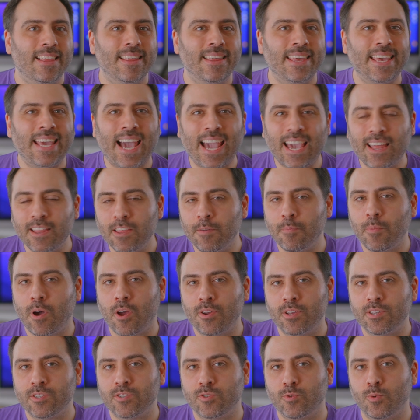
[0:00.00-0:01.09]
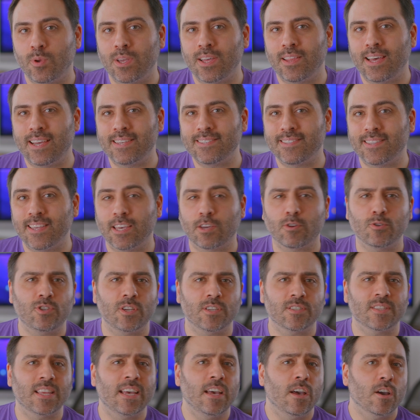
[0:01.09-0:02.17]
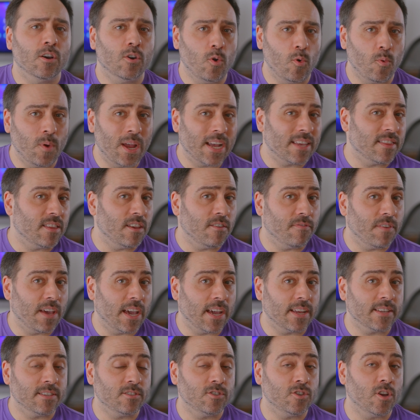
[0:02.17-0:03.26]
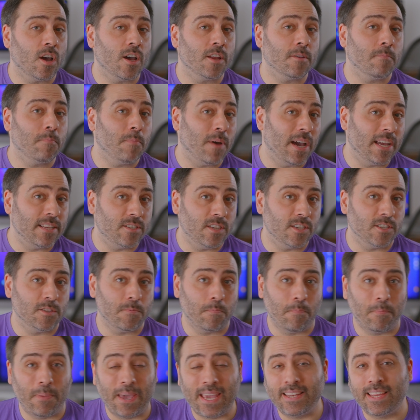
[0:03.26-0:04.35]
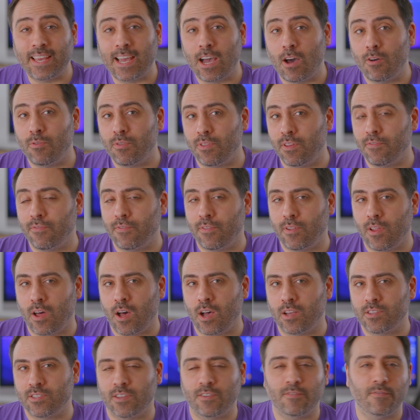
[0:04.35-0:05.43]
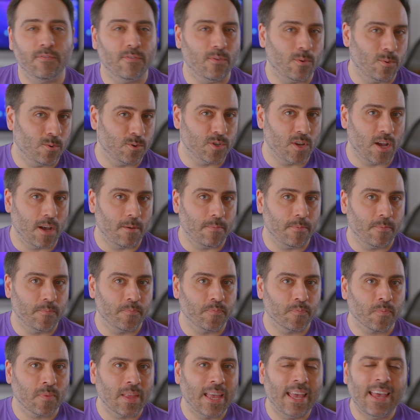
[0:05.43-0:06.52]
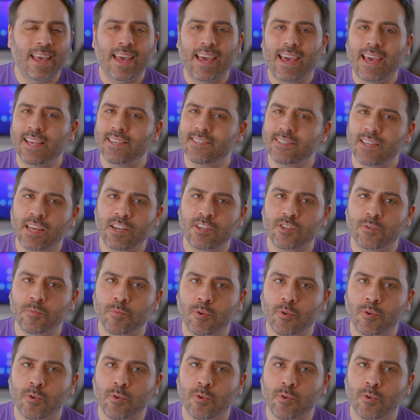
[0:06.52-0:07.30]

the ILM artists realized they could just correct the effect shot by just painting out the flaws in Photoshop. As Dennis